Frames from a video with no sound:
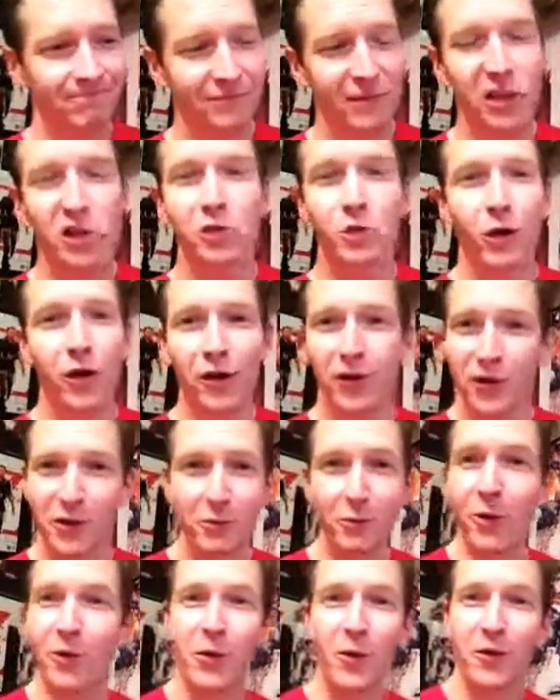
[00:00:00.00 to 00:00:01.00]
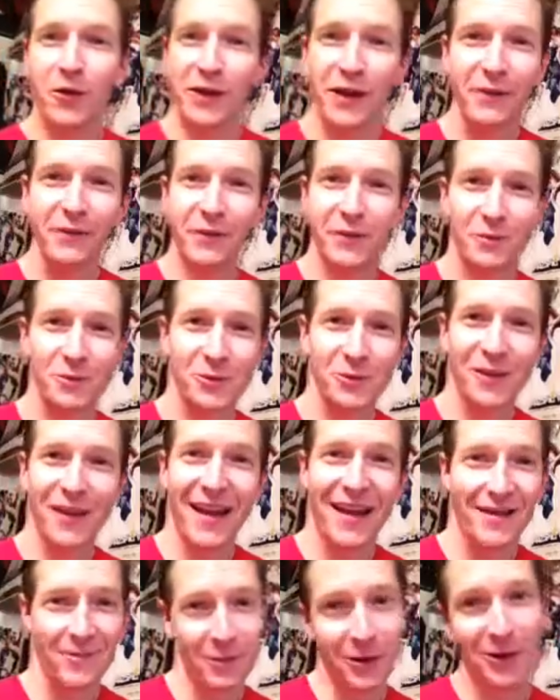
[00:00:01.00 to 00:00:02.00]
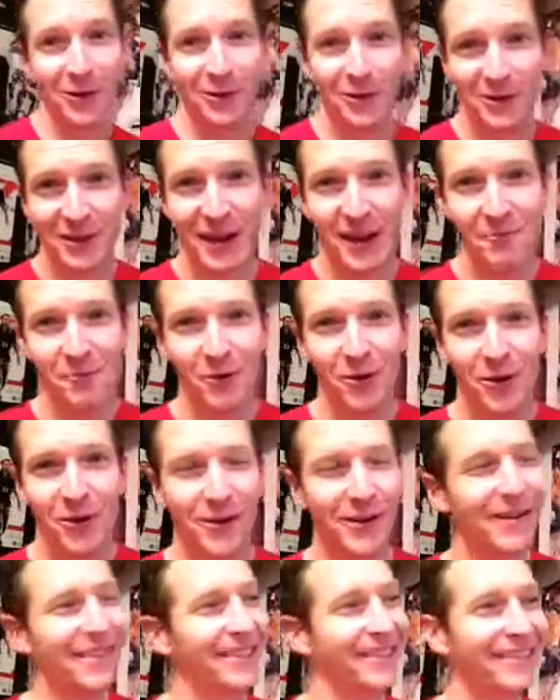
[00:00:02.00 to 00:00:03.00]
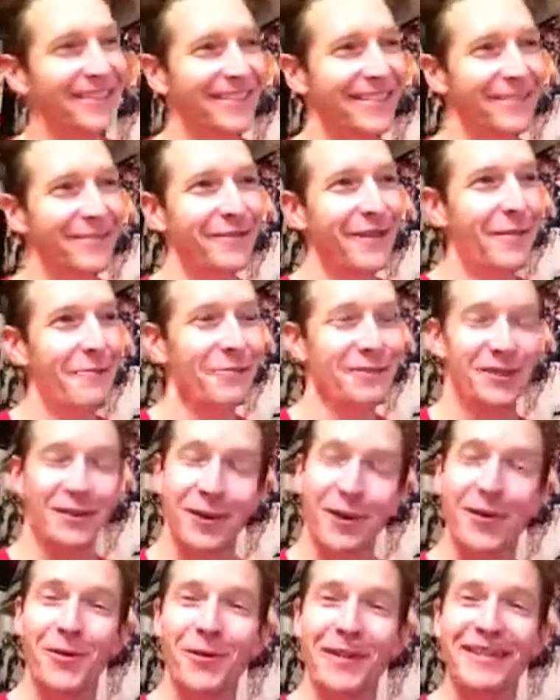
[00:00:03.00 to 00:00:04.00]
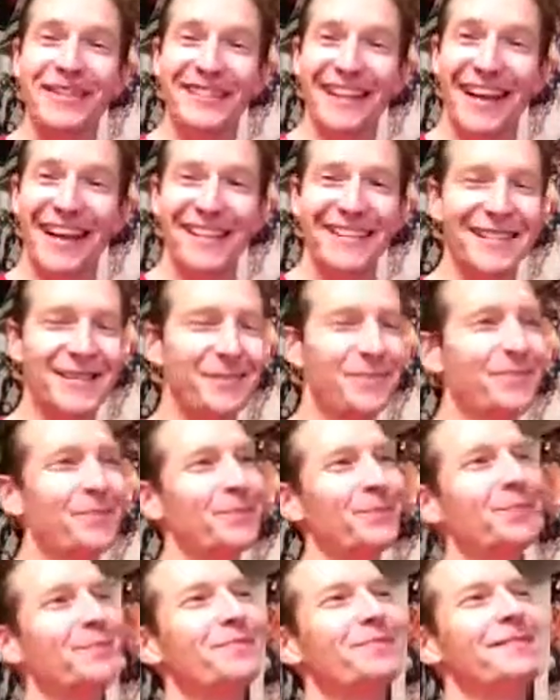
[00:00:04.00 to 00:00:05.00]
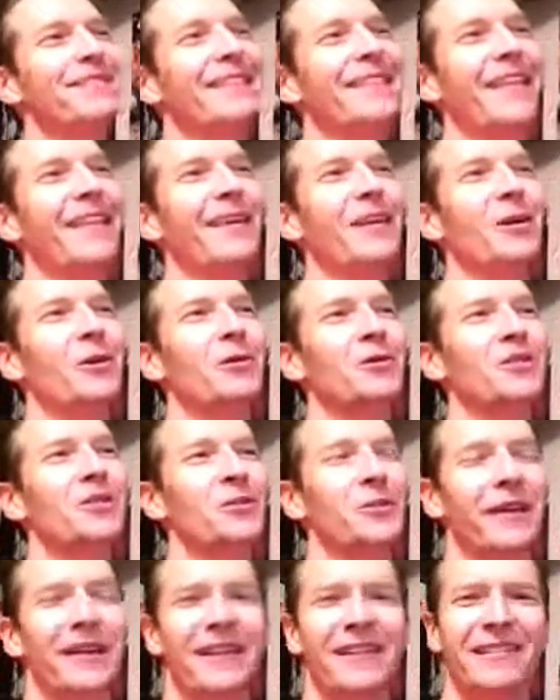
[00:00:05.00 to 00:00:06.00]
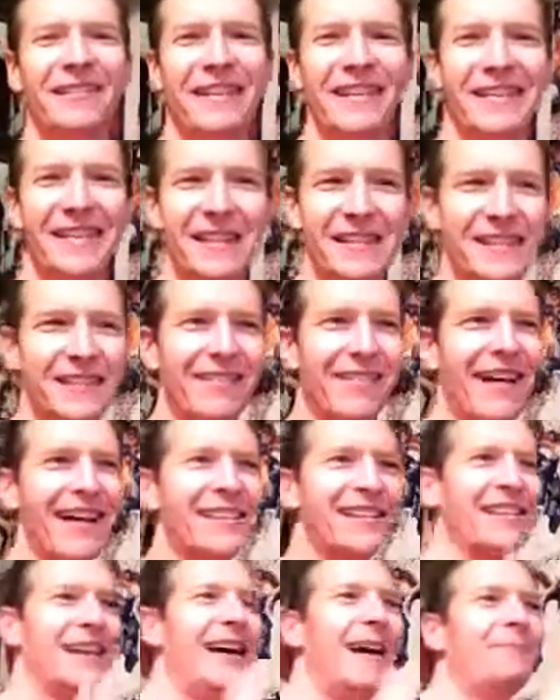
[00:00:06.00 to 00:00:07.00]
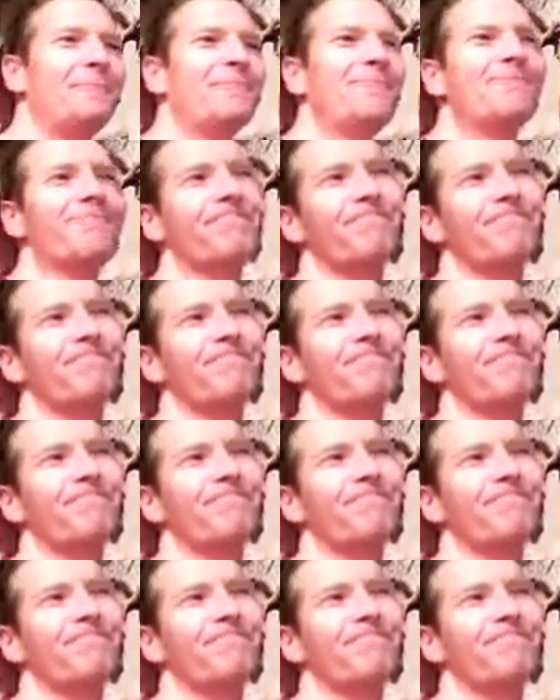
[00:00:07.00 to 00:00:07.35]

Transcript: dishwater. You won't know the difference between that and regular tap water. And the family's like, oh, that's nice. Then they go to Italy. That's the last stop.